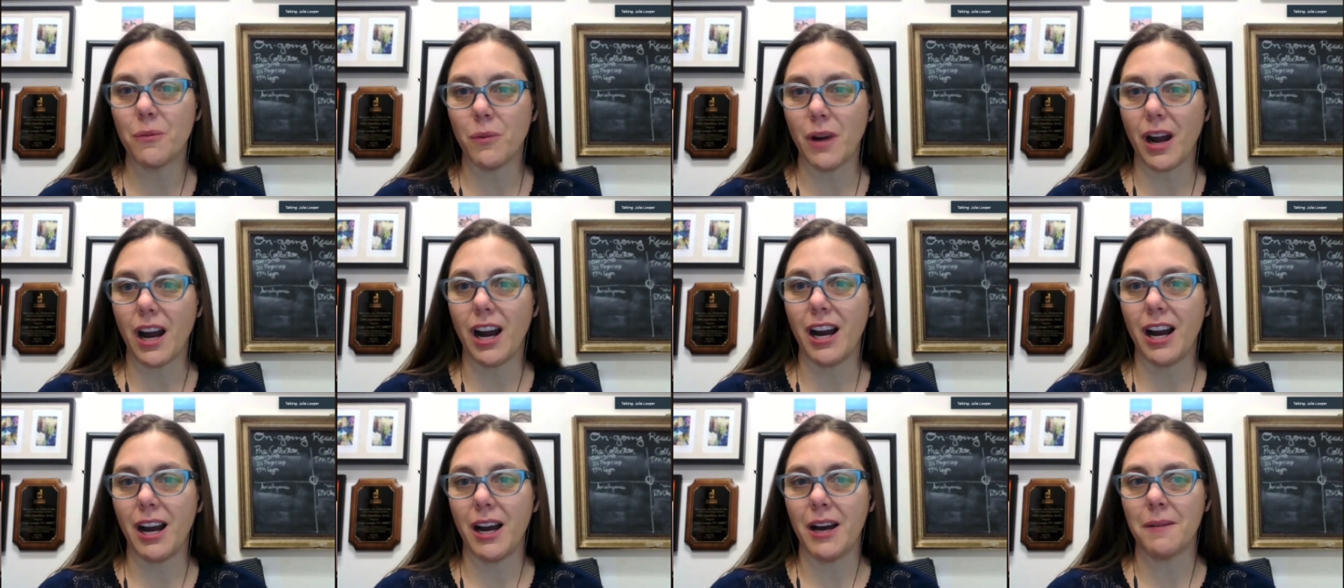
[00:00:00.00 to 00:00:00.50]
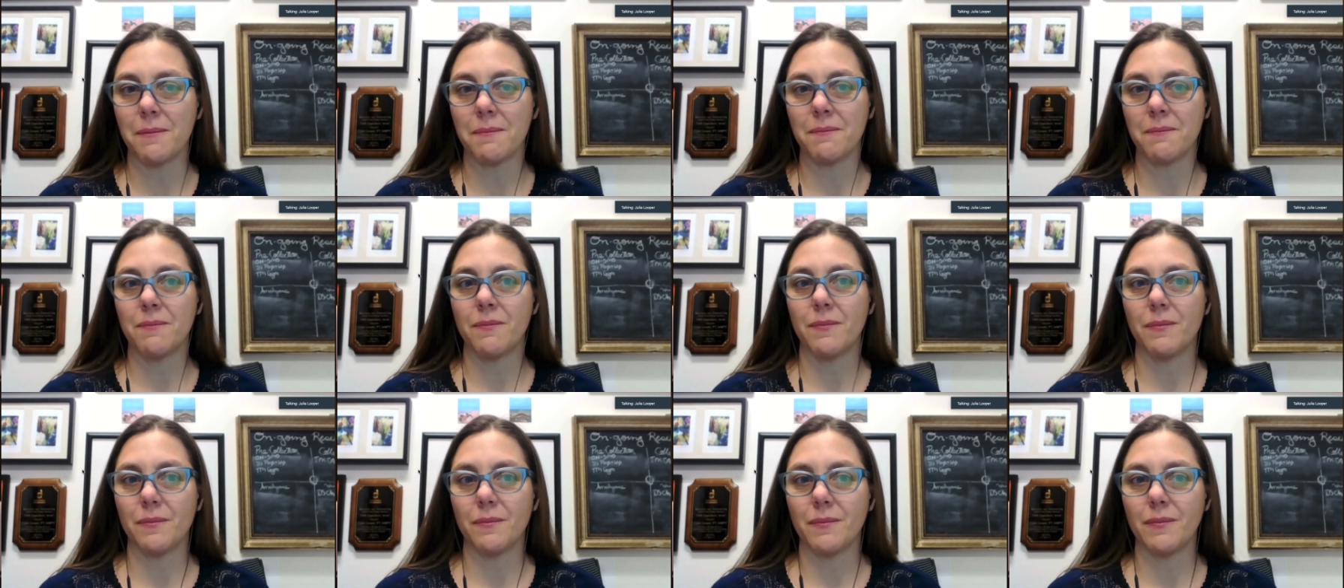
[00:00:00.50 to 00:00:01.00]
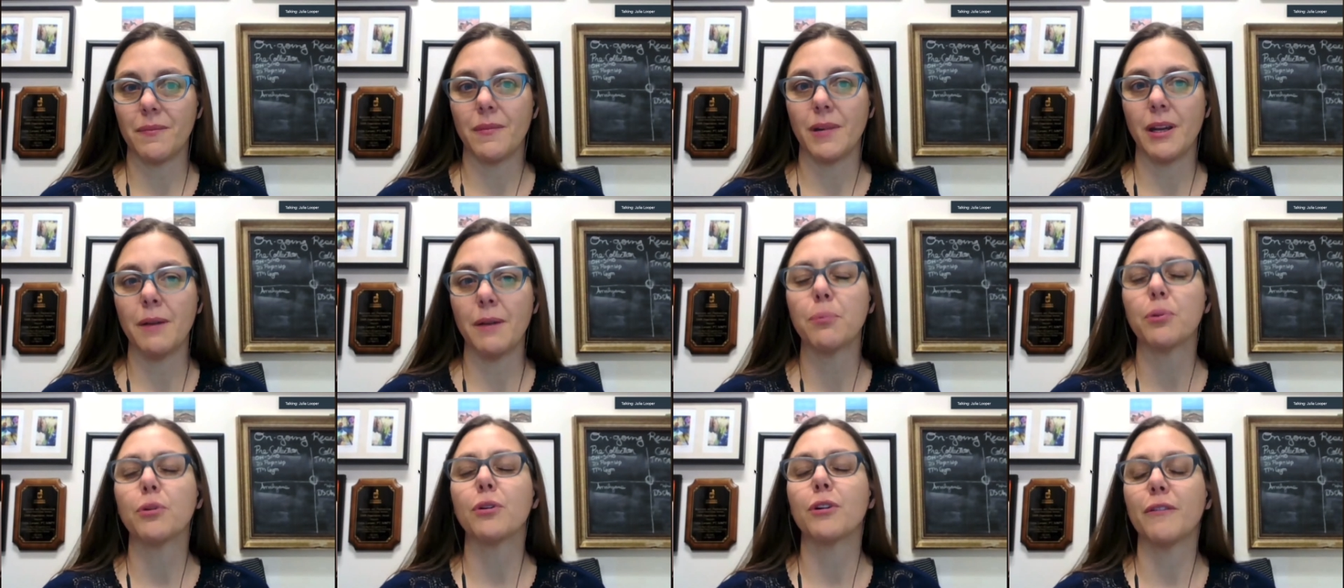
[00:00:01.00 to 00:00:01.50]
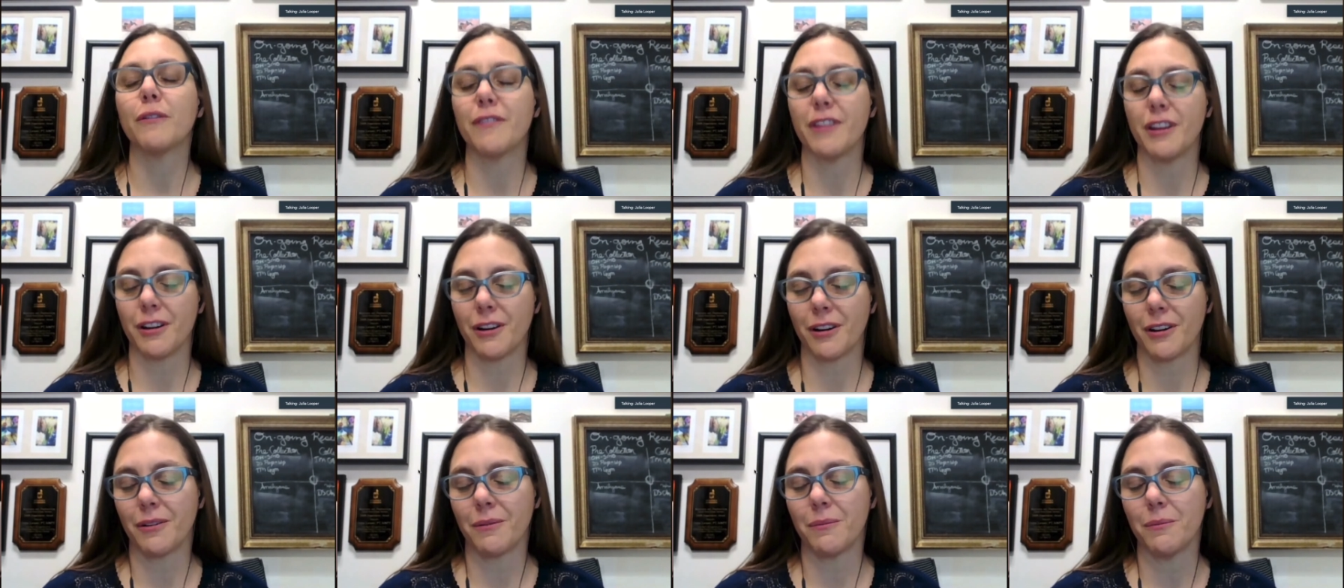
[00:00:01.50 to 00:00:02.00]
um, improve
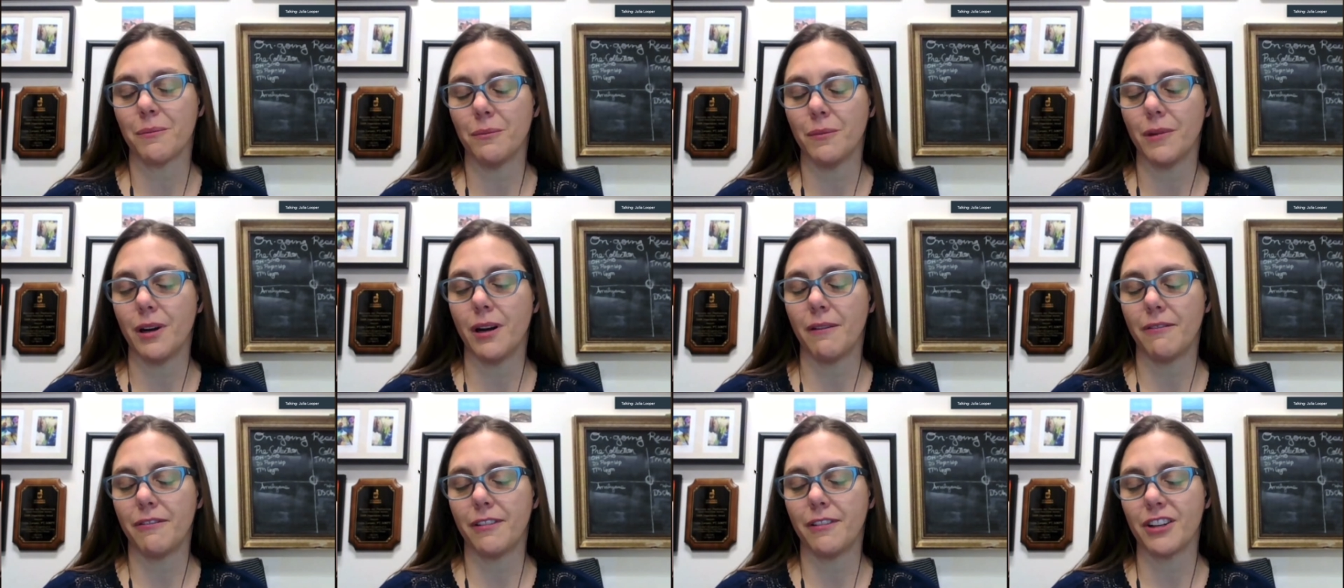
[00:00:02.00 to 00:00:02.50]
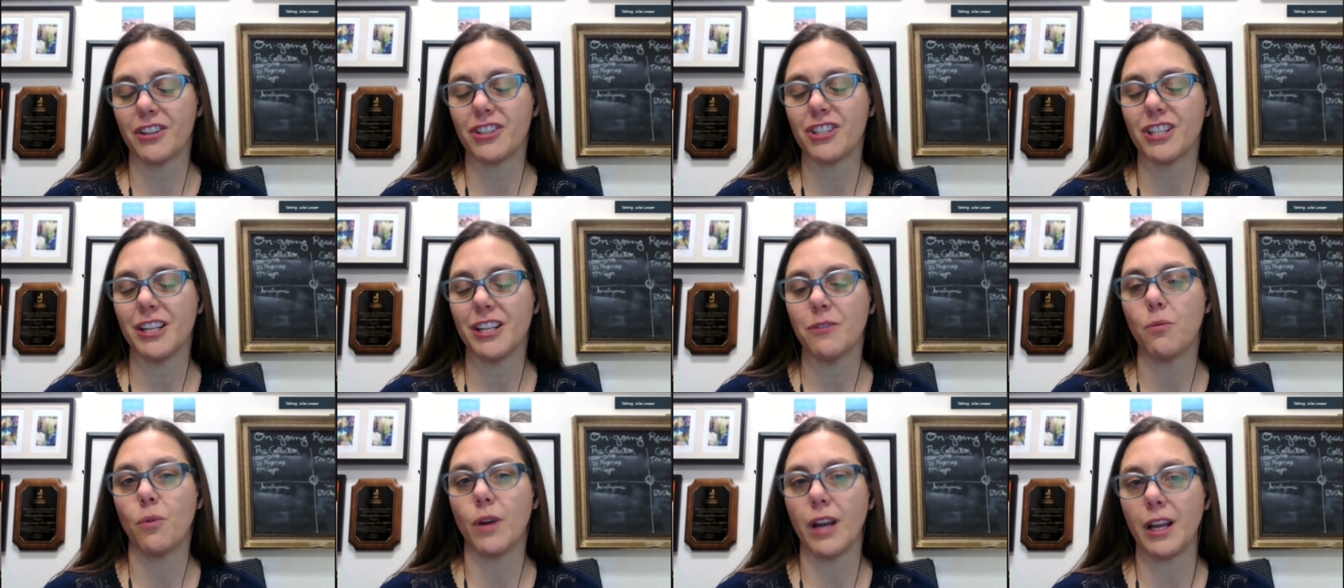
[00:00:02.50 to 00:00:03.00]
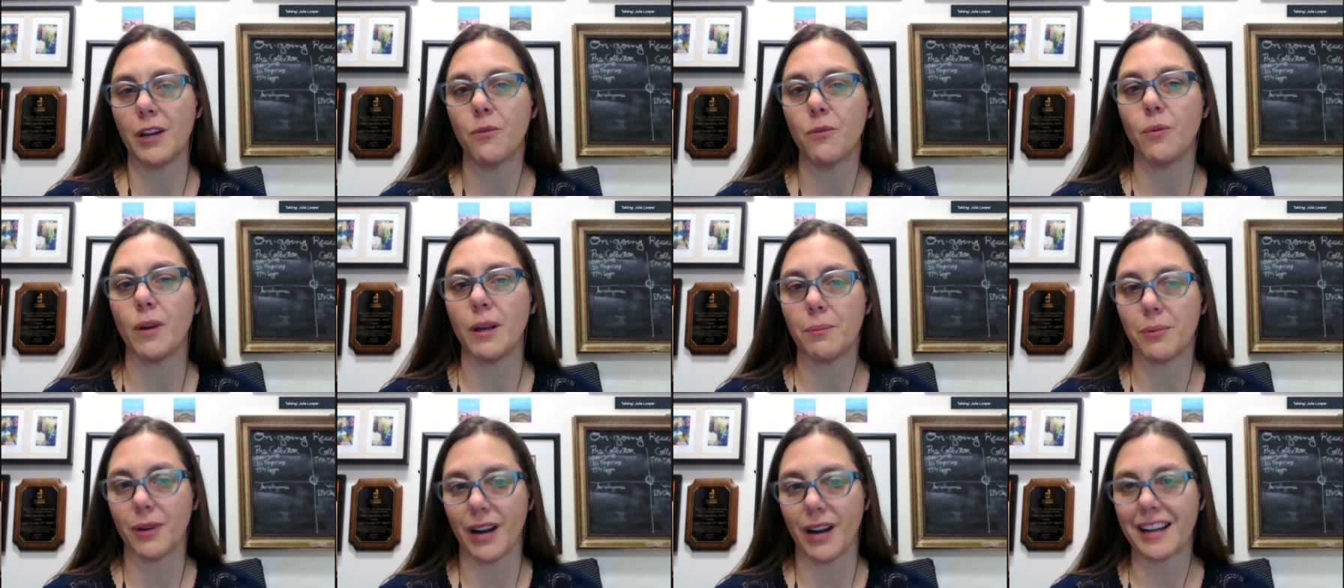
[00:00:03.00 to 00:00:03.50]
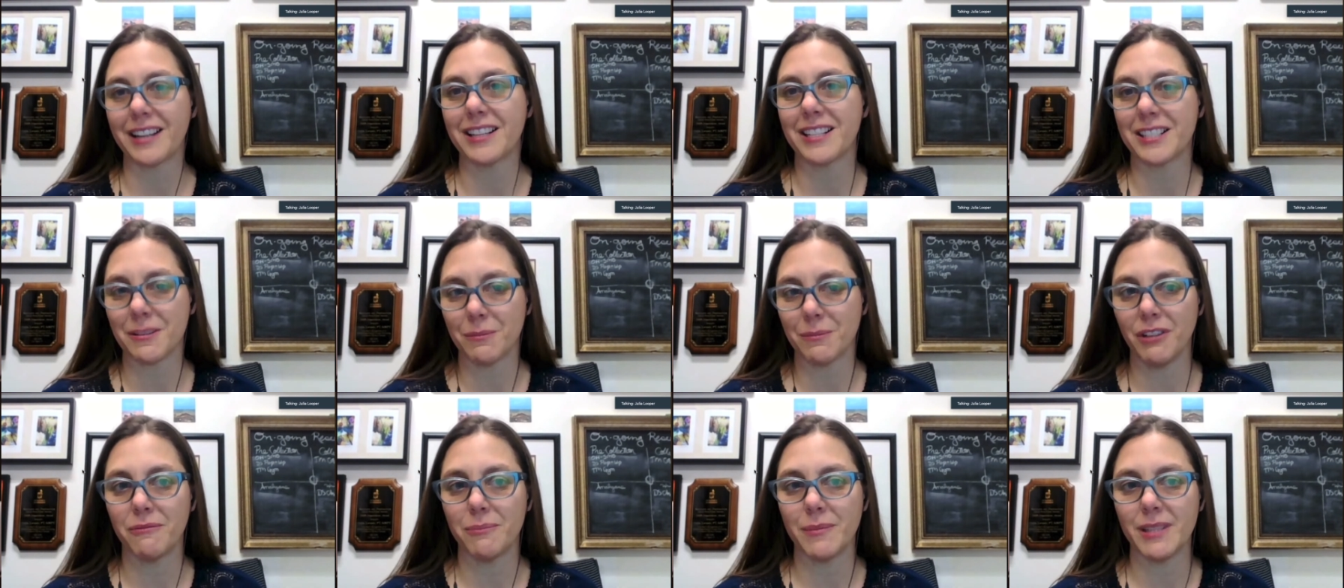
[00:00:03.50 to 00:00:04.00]
their function when we practice
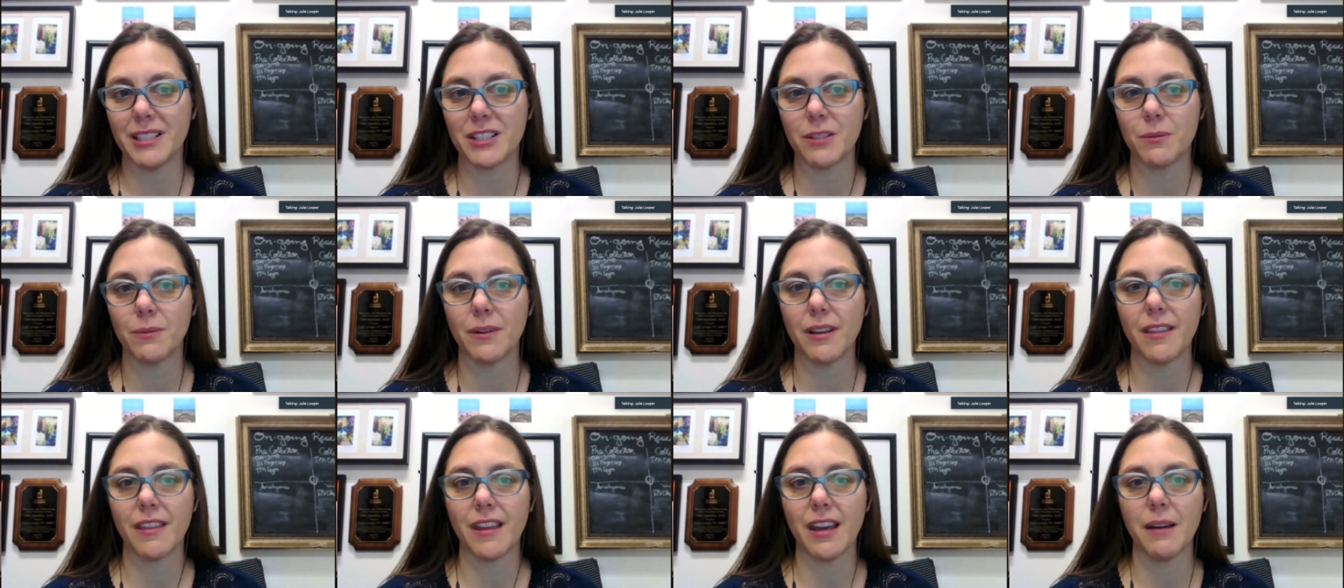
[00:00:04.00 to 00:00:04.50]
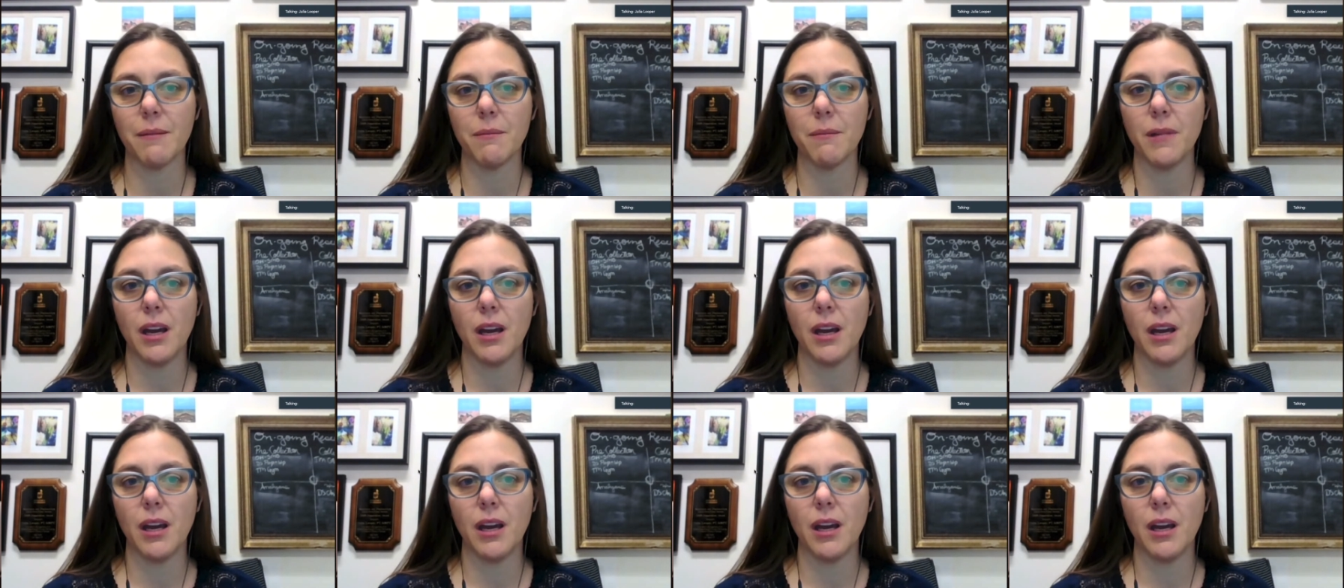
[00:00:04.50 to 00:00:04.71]
movements with them.